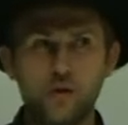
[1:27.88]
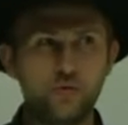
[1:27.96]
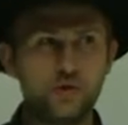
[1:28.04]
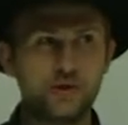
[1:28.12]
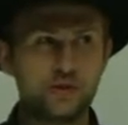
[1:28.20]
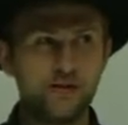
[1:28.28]

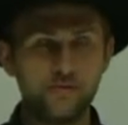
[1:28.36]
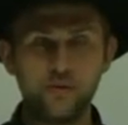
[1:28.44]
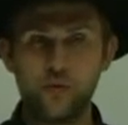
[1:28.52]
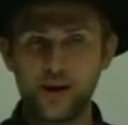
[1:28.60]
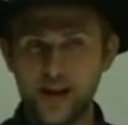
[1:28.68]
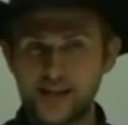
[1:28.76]
No,
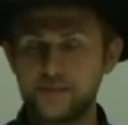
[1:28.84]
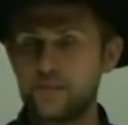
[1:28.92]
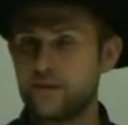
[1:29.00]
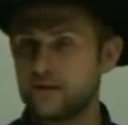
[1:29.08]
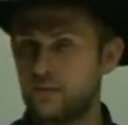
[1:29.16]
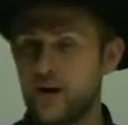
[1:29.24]
just give me
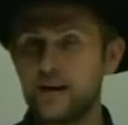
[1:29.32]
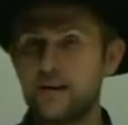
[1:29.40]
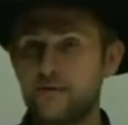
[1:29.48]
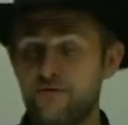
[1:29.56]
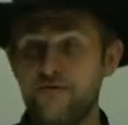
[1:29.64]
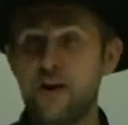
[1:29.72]
one
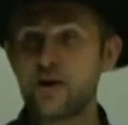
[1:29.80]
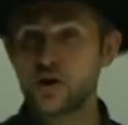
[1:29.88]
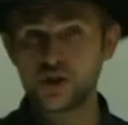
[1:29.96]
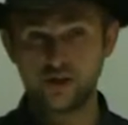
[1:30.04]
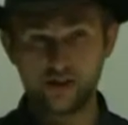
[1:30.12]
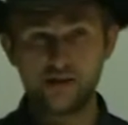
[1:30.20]
aspect, one
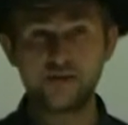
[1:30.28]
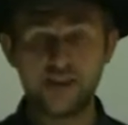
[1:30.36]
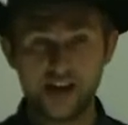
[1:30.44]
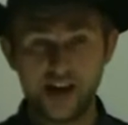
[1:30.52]
function